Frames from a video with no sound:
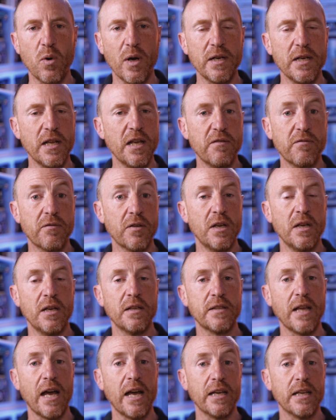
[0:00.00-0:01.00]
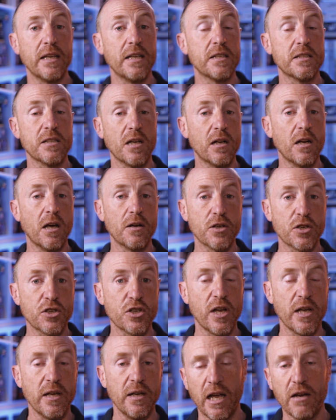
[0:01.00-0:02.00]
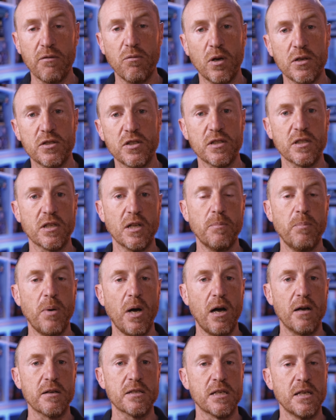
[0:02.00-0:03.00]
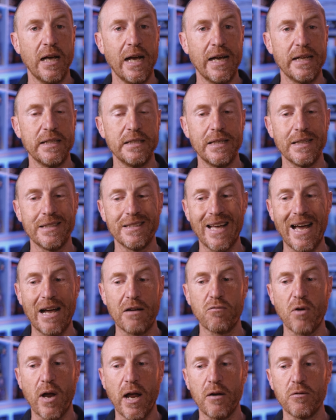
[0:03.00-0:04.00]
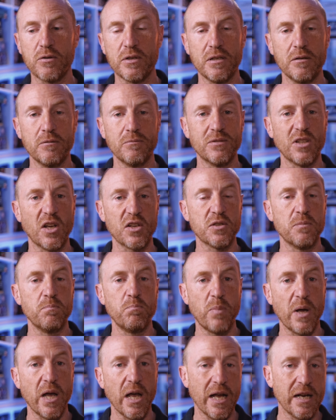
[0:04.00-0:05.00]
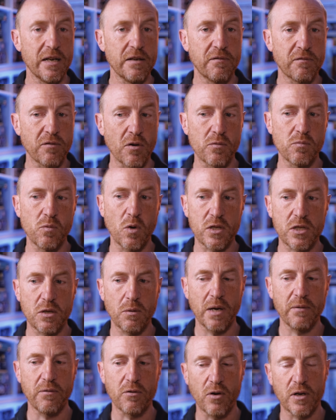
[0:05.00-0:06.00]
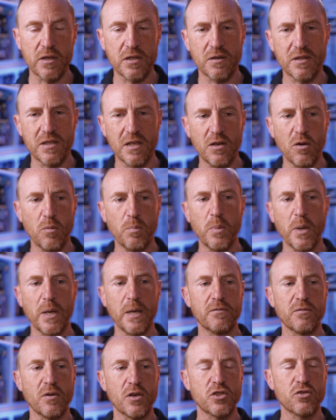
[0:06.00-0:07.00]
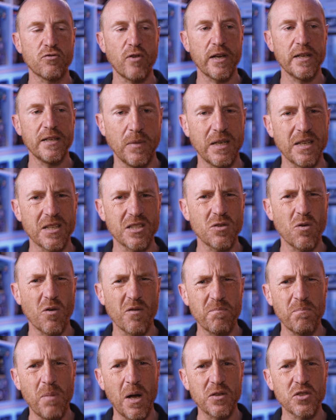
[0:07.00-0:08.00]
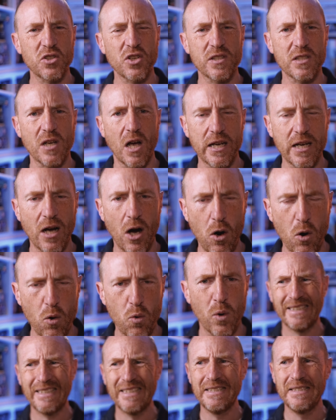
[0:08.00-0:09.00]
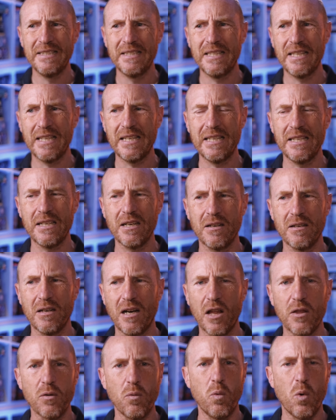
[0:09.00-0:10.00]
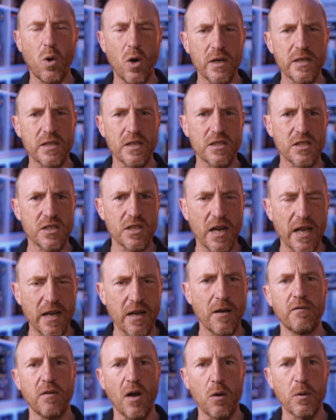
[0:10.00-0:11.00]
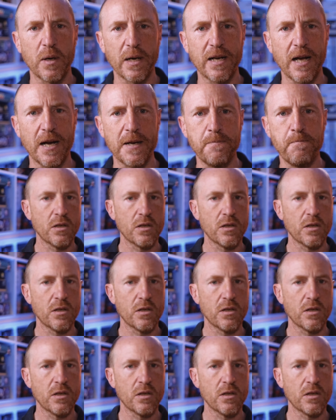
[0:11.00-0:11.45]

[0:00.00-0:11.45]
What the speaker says: And if that is a load of shit, everyone's just going to pass and that round doesn't bear any fruit whatsoever, right? So it's a little bit frustrating and it sort of punches a hole in the otherwise slick flow of the game.